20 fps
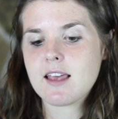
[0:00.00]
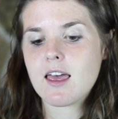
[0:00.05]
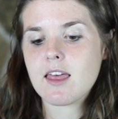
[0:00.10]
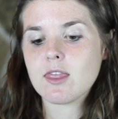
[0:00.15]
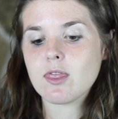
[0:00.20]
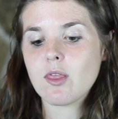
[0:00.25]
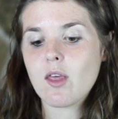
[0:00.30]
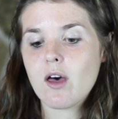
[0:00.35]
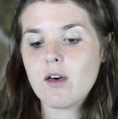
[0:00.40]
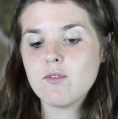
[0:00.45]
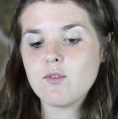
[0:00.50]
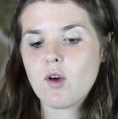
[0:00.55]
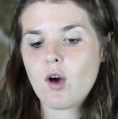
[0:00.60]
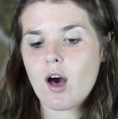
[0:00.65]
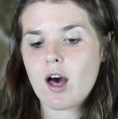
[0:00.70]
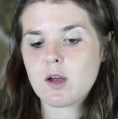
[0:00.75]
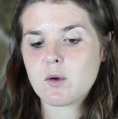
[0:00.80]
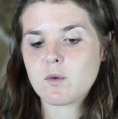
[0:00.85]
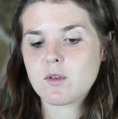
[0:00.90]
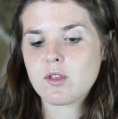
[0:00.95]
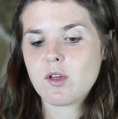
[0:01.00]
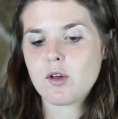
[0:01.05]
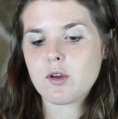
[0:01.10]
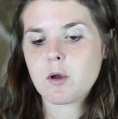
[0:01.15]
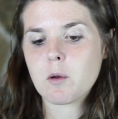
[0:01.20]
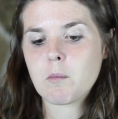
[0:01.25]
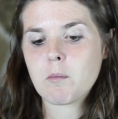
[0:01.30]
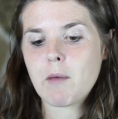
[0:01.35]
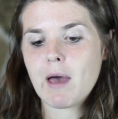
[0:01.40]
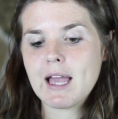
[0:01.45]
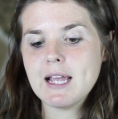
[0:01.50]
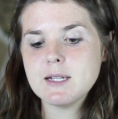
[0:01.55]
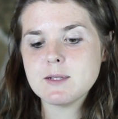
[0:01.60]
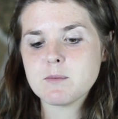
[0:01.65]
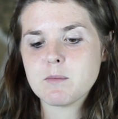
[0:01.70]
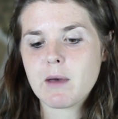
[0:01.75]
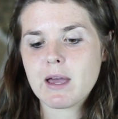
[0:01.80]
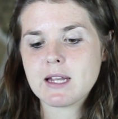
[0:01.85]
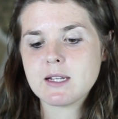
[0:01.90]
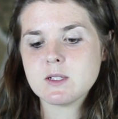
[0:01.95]
and love God with all your
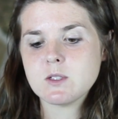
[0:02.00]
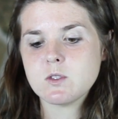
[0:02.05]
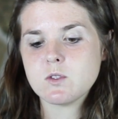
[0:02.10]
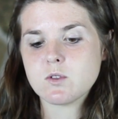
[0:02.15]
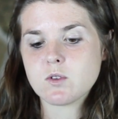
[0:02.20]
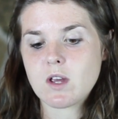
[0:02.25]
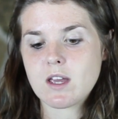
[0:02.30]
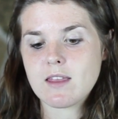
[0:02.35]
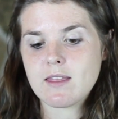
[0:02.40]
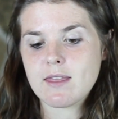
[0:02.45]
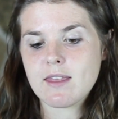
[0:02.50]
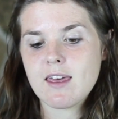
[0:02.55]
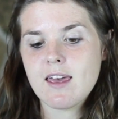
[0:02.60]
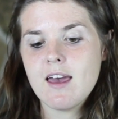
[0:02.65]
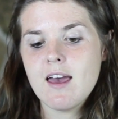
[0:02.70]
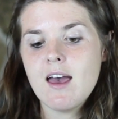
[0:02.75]
might, mind, and strength,